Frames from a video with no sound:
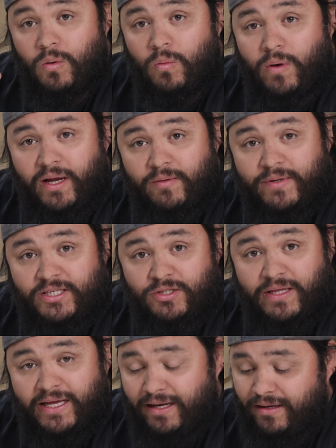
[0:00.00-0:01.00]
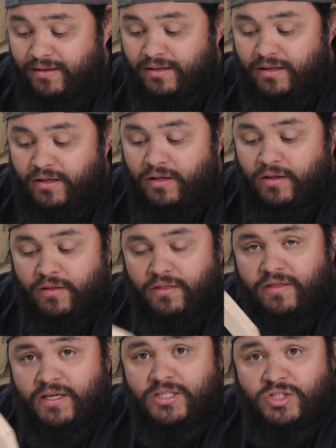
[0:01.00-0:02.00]
Why do we do that?
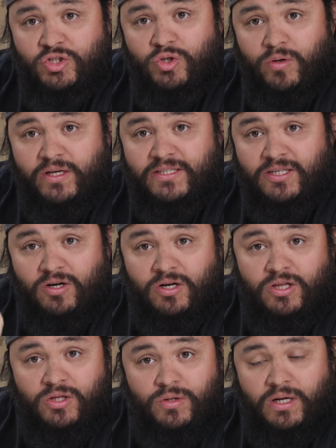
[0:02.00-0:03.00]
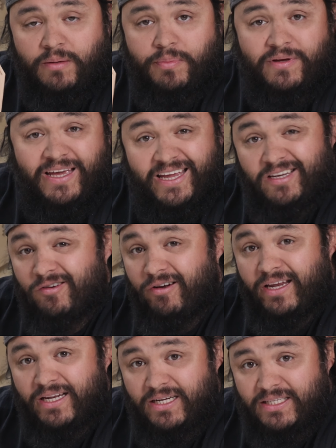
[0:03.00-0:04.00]
These joints are glued up end
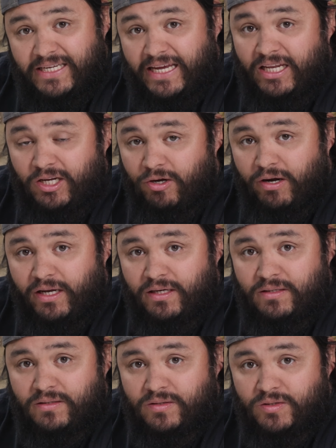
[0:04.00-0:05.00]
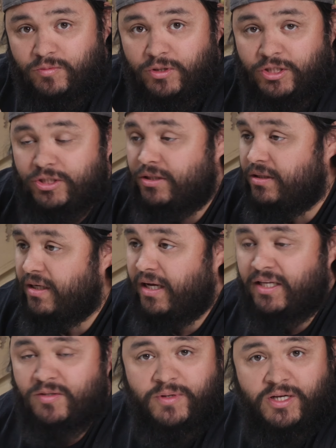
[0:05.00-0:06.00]
grain to end grain, which,
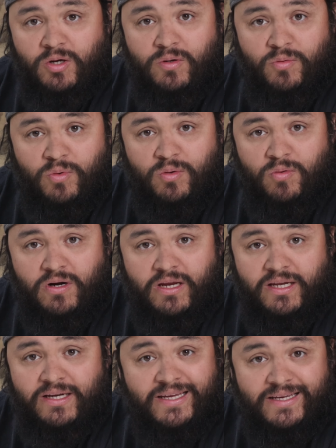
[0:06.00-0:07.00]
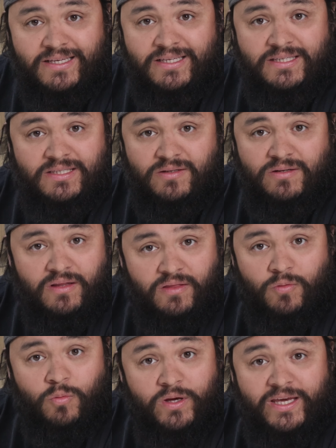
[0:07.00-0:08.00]
as we know in woodworking, is
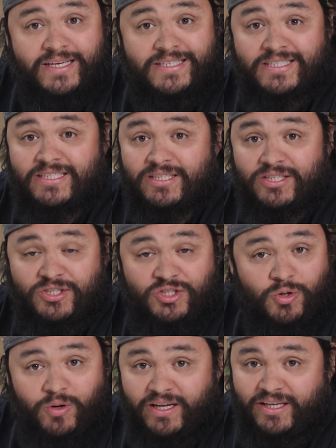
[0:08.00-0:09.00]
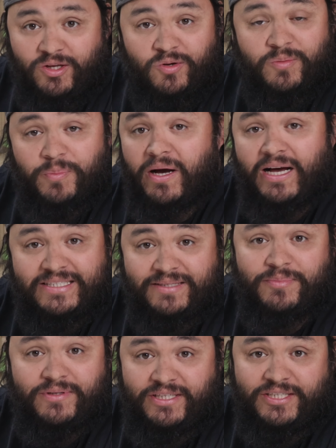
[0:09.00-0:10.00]
the weakest joint you could
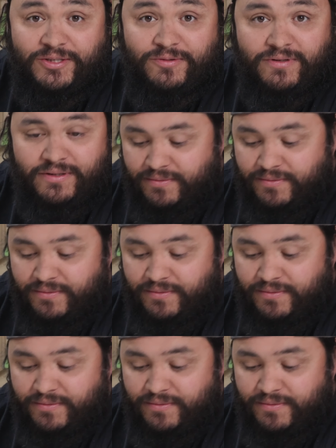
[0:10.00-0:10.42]
possibly do.